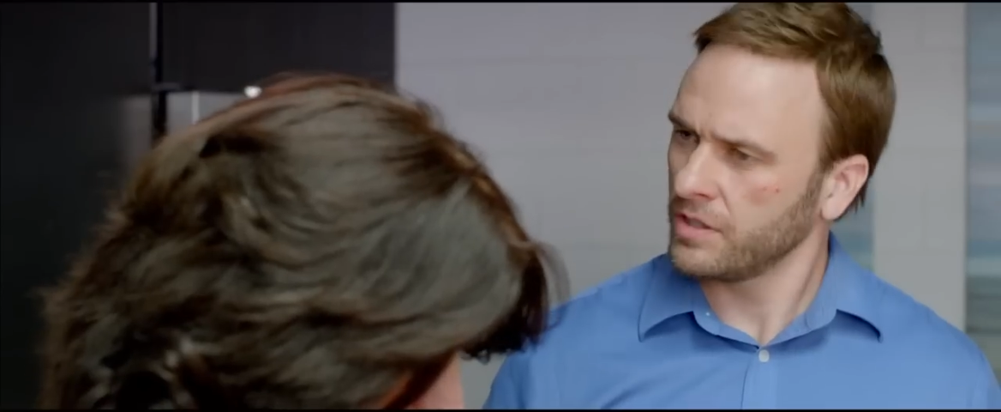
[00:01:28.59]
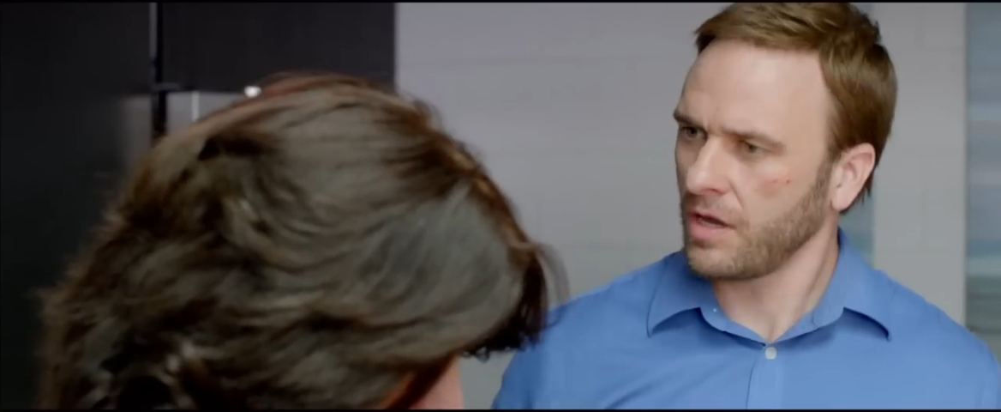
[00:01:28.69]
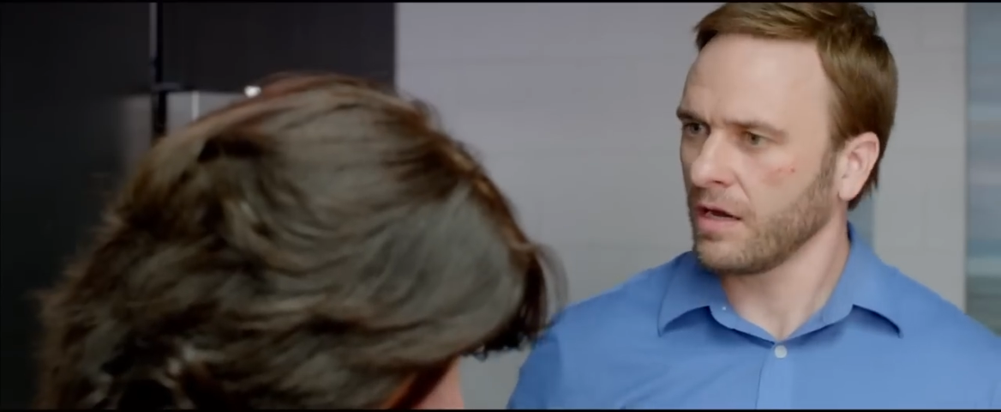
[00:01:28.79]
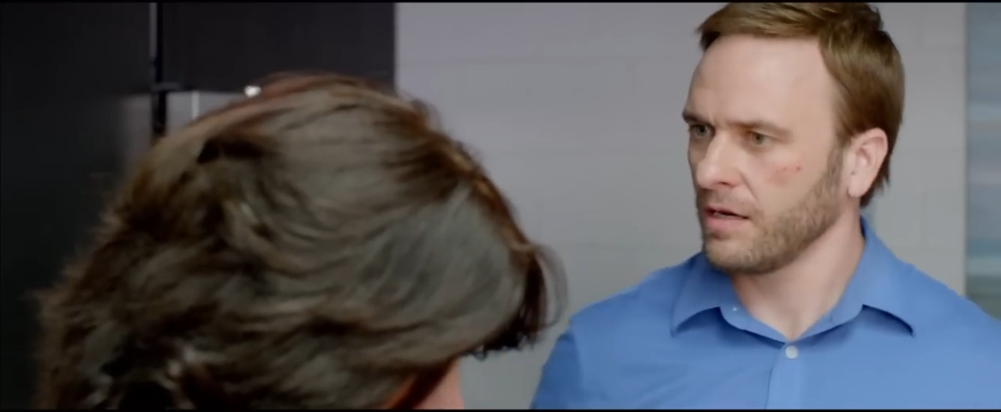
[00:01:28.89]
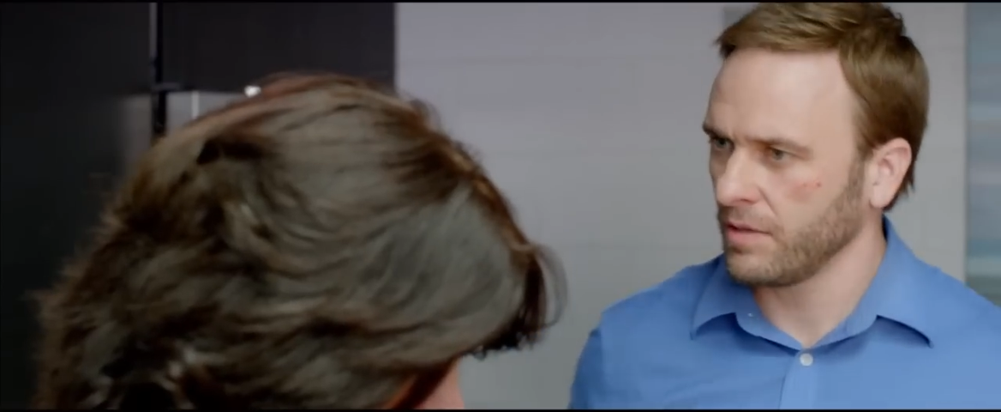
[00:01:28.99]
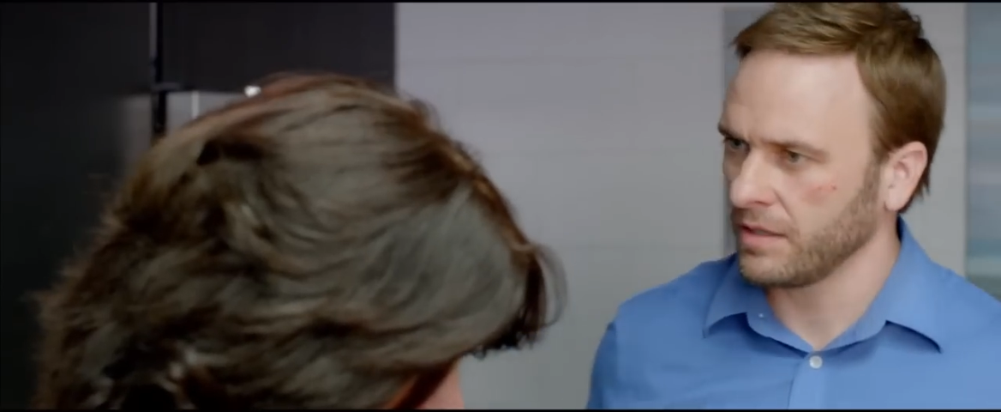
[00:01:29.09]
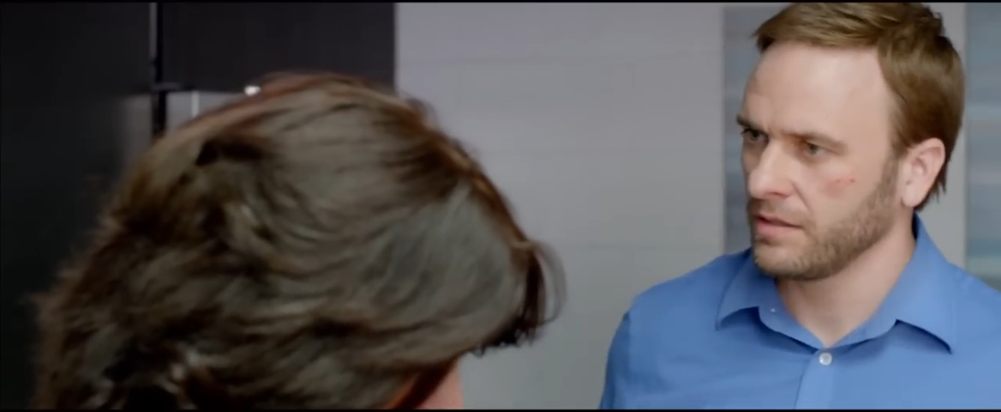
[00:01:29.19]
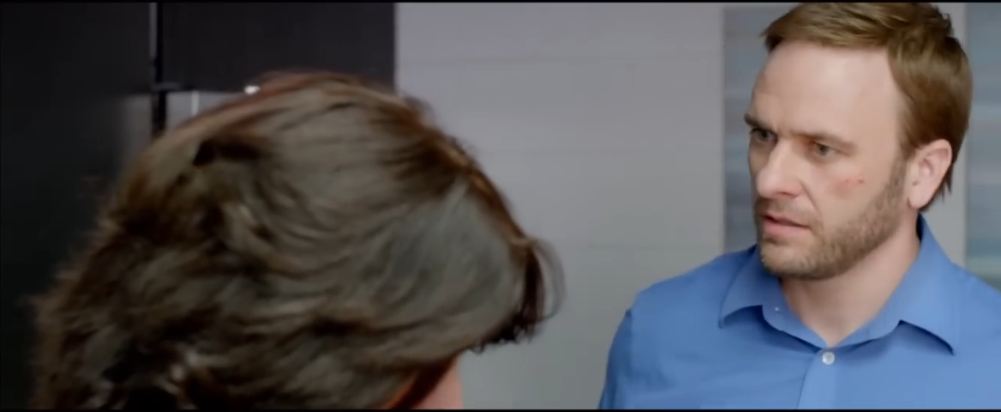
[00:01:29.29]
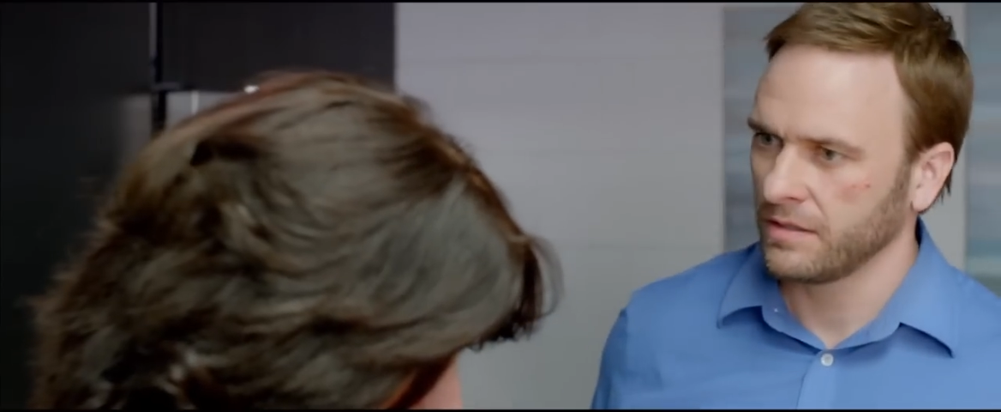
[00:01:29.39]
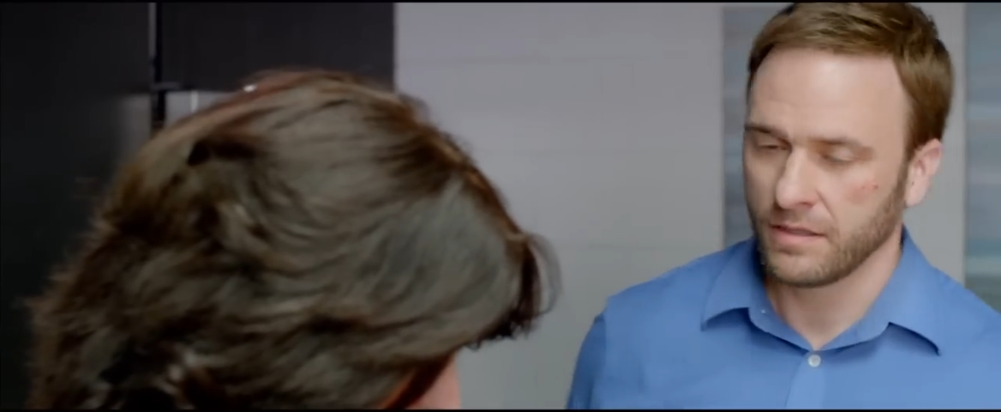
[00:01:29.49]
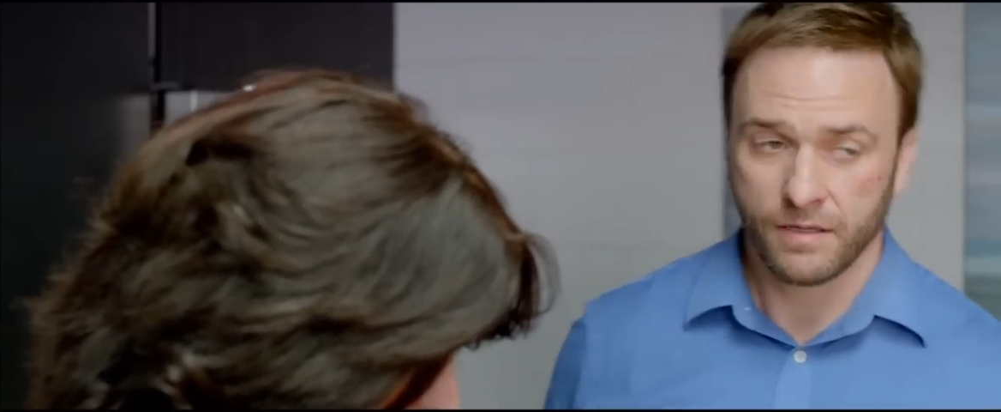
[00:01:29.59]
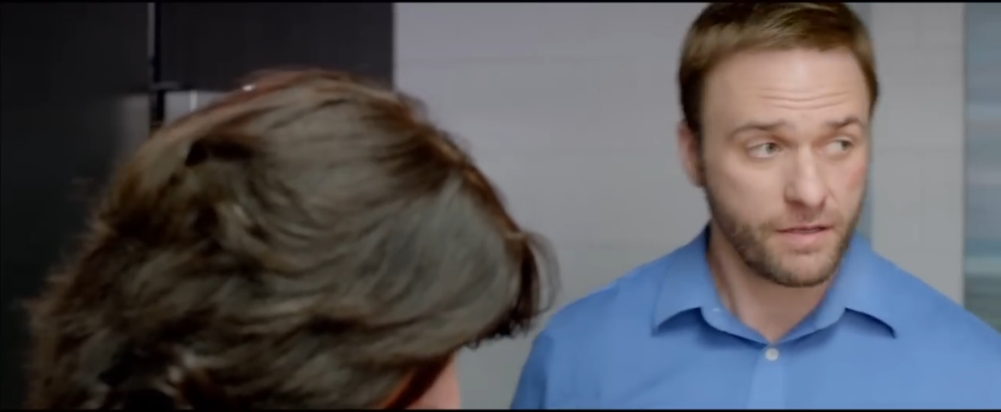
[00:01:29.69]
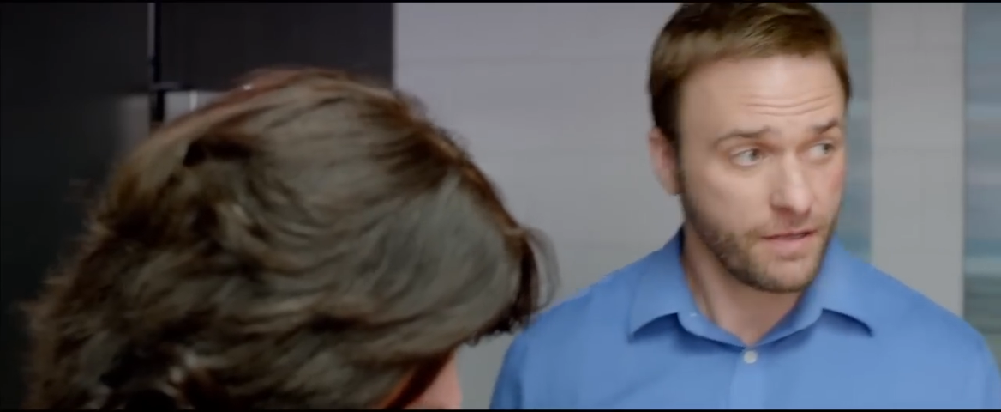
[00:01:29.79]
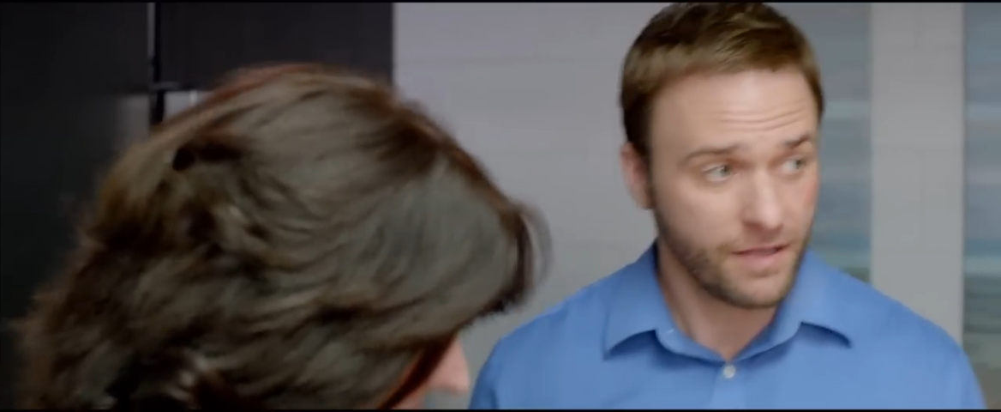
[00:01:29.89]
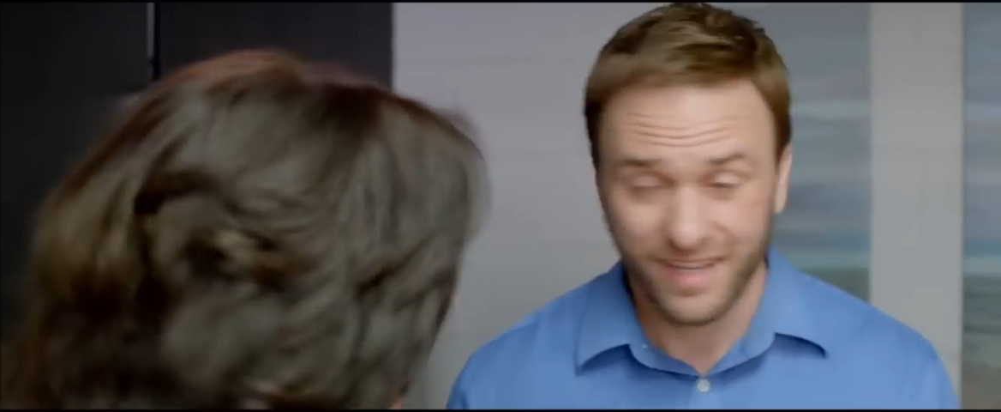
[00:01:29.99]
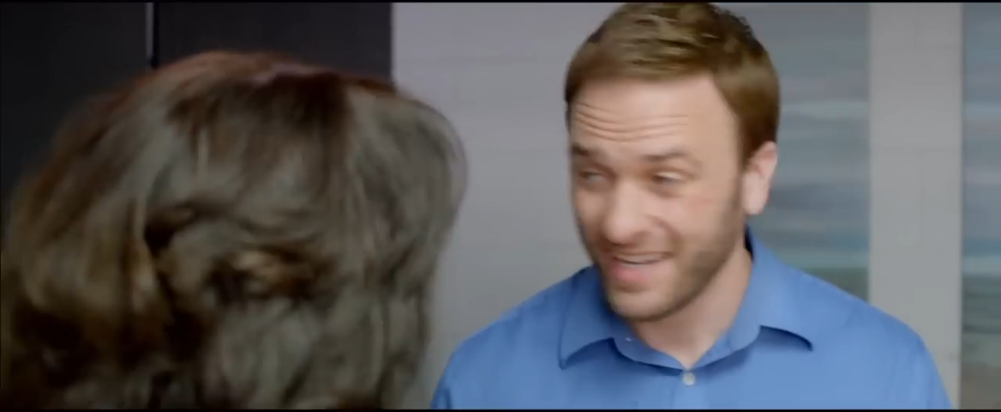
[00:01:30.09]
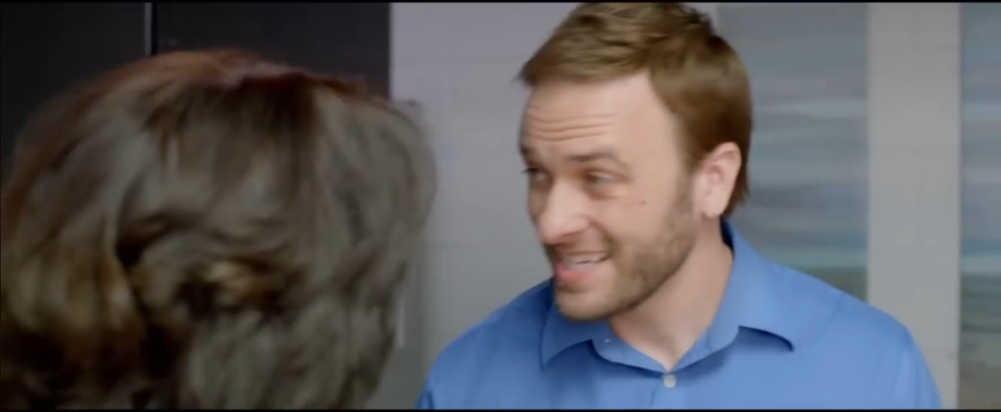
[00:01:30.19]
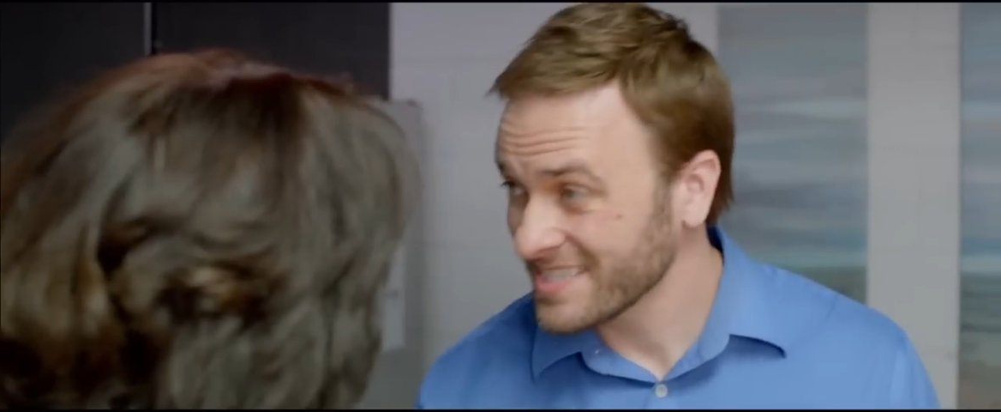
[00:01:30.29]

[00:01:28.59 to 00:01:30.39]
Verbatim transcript: are you talking about? I